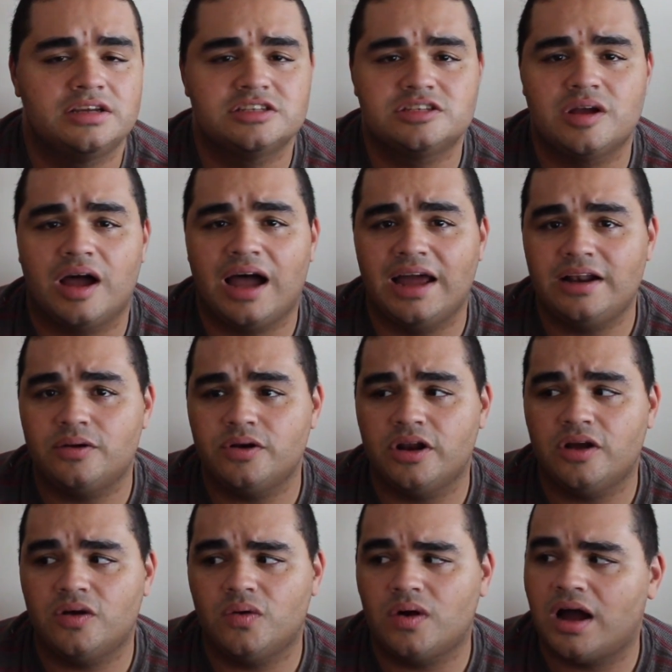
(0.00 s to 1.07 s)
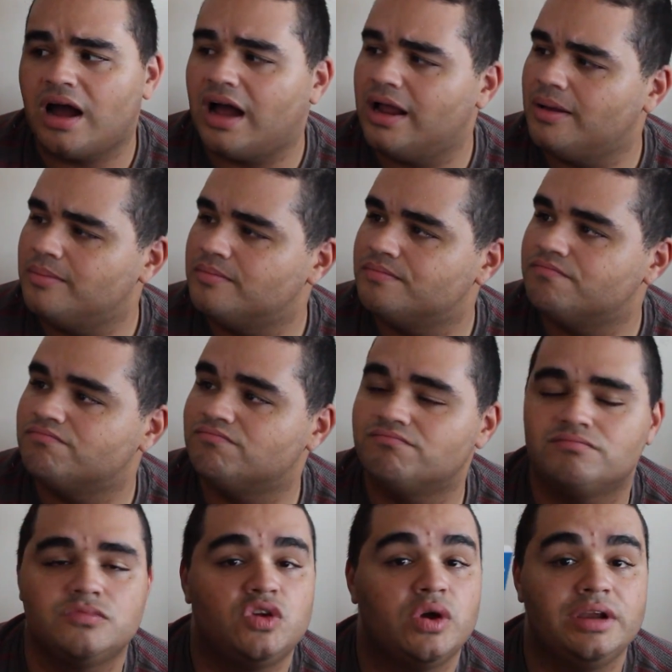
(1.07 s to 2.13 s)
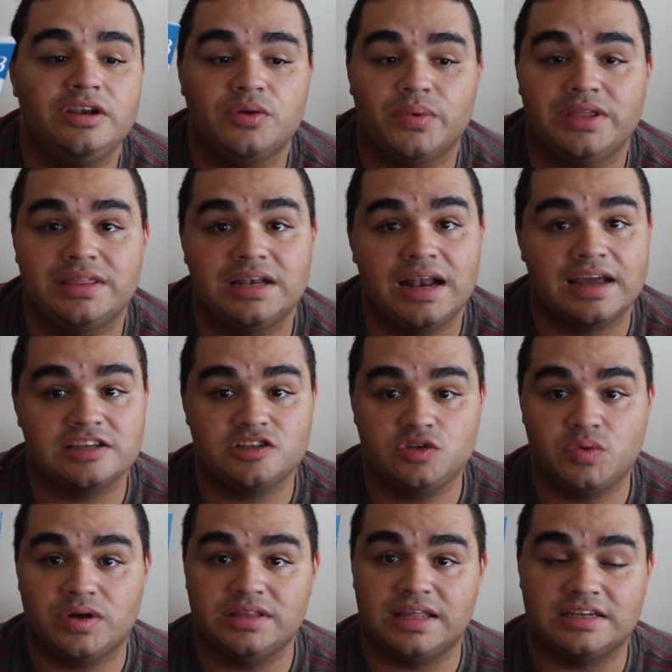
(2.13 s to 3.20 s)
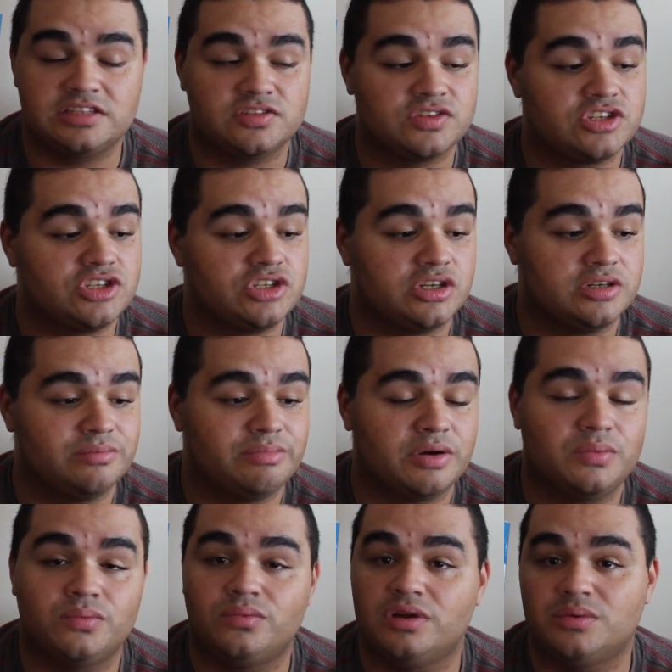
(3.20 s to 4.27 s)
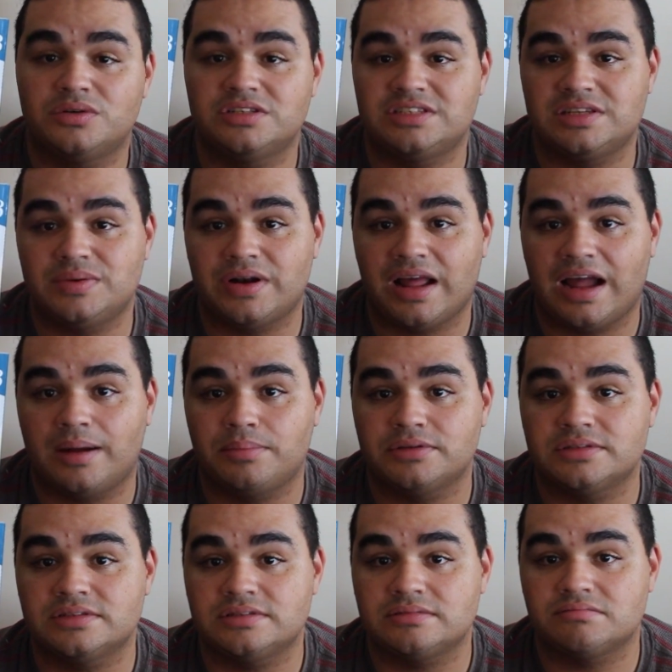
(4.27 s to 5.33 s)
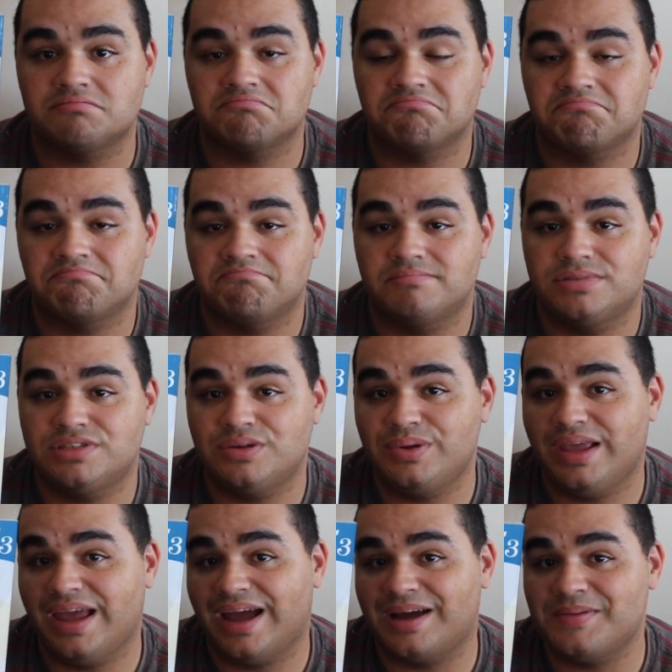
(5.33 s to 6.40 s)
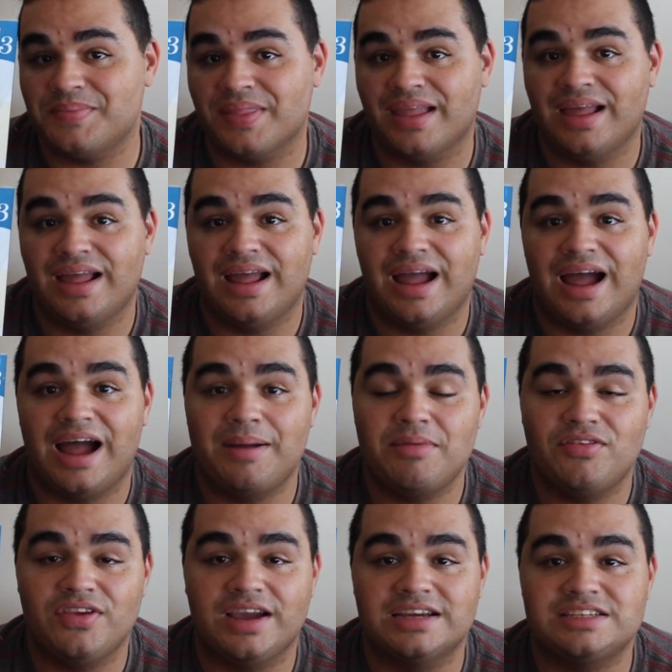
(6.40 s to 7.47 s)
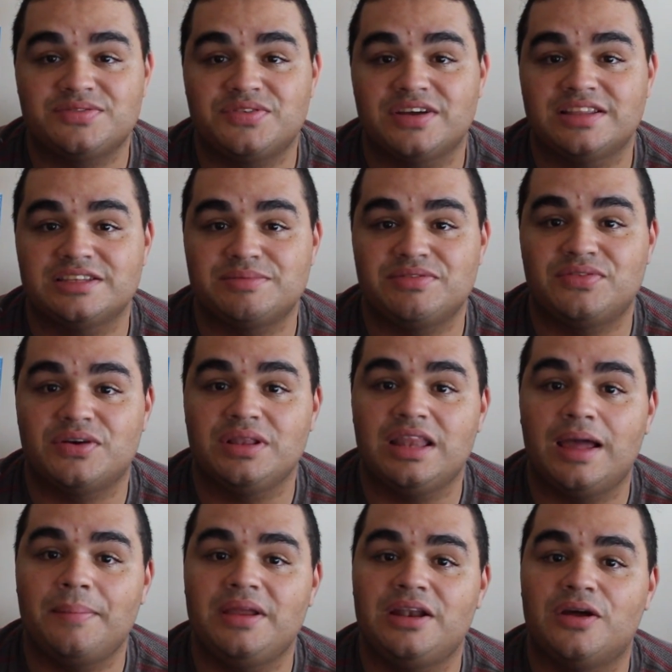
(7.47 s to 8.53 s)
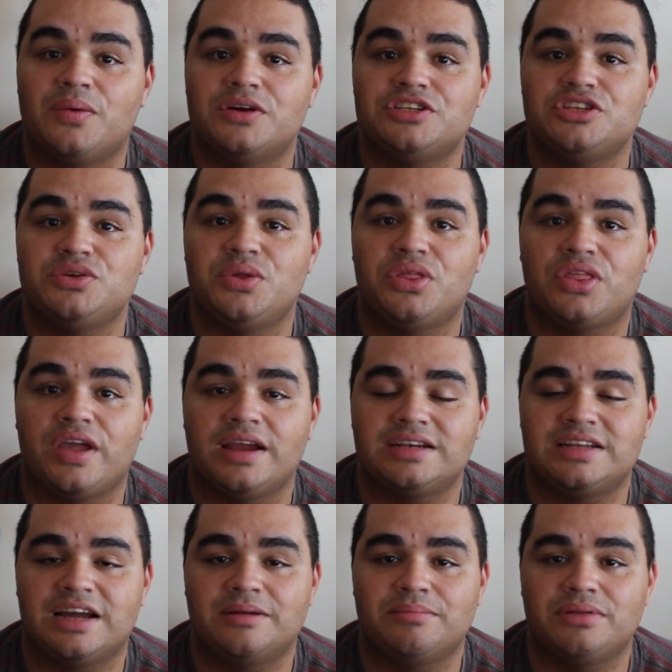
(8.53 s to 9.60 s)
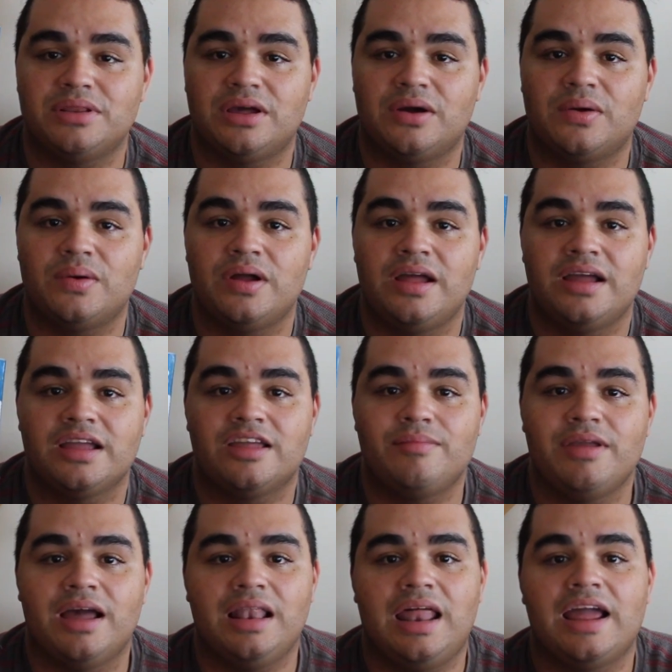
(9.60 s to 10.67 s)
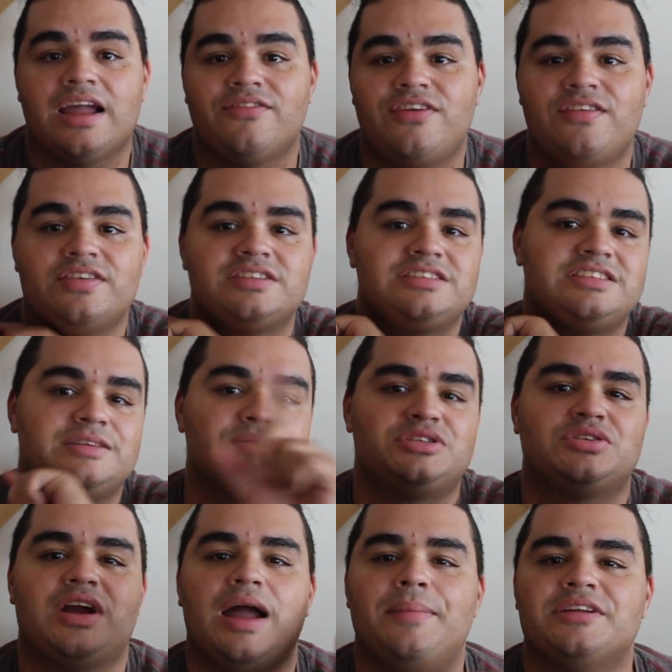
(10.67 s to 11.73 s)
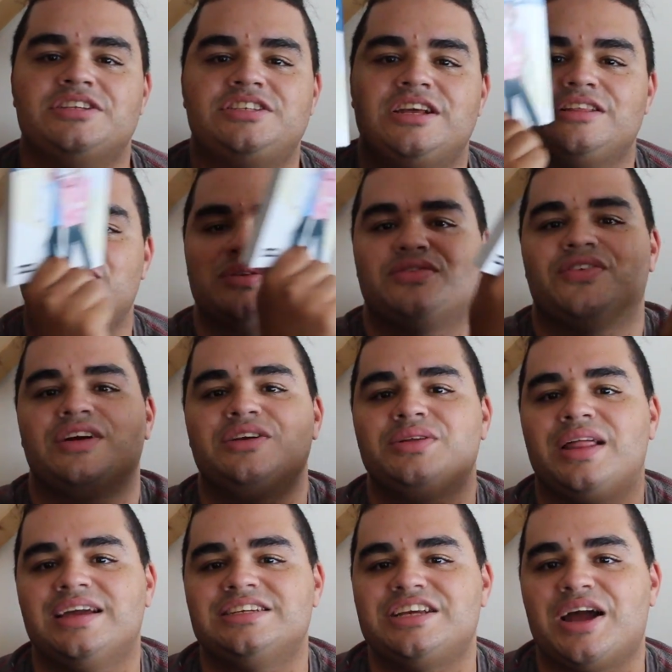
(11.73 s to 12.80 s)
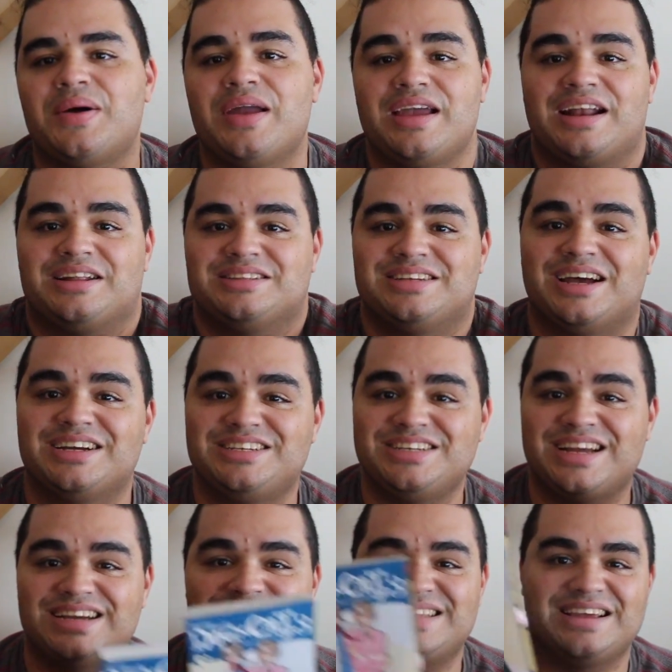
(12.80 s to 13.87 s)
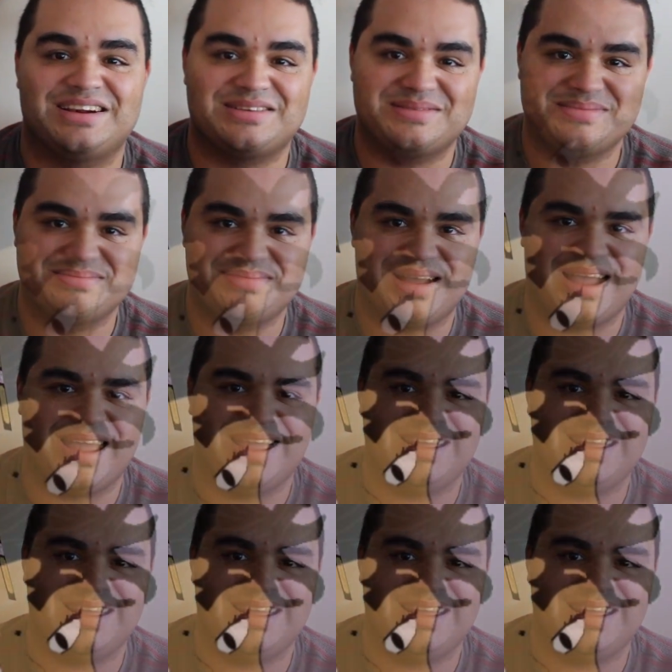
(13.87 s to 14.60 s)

So I don't know. I'm going to read the next one, that's for sure, but we will see what happens. So yeah. Um, if you guys have read this before, let me know what you think down below. Give me a like, favorite, subscribe, and share this with a friend who likes yaoi, and I'll talk to you guys later. Bye.